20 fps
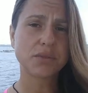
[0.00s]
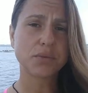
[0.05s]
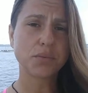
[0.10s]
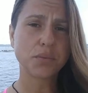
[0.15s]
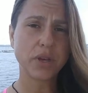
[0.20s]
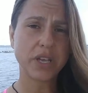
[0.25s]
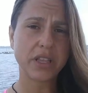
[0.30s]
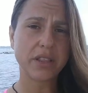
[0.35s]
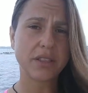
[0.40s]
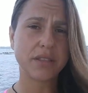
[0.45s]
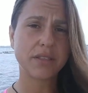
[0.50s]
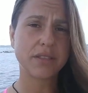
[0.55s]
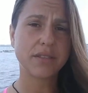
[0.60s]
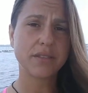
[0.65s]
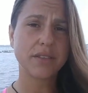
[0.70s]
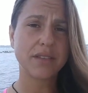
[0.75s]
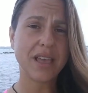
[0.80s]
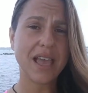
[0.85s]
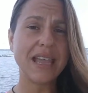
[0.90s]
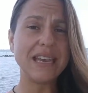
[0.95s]
with
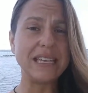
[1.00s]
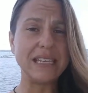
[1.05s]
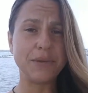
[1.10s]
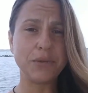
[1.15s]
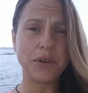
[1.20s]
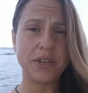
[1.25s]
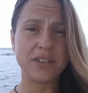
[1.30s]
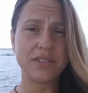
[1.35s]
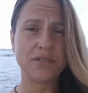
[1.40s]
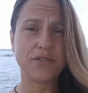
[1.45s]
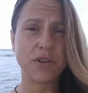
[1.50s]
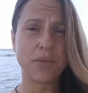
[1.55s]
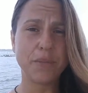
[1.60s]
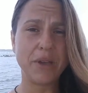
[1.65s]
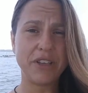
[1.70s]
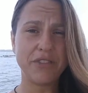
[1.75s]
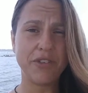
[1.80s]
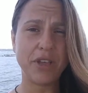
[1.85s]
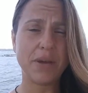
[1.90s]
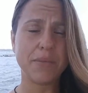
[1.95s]
anyone from
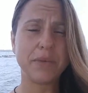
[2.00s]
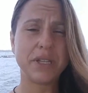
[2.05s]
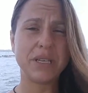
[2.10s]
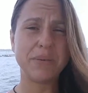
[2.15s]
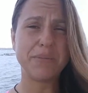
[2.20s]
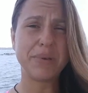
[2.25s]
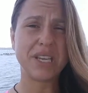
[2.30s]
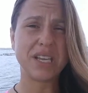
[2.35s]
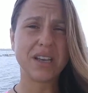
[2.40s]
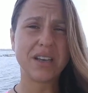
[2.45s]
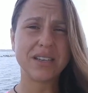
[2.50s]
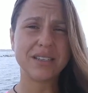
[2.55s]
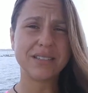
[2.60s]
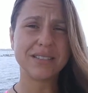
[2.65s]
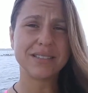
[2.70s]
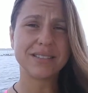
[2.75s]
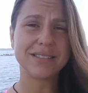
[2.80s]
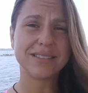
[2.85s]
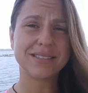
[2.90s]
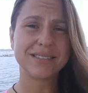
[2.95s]
my family
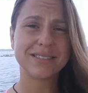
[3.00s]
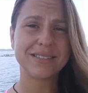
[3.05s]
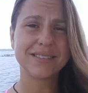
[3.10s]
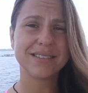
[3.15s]
because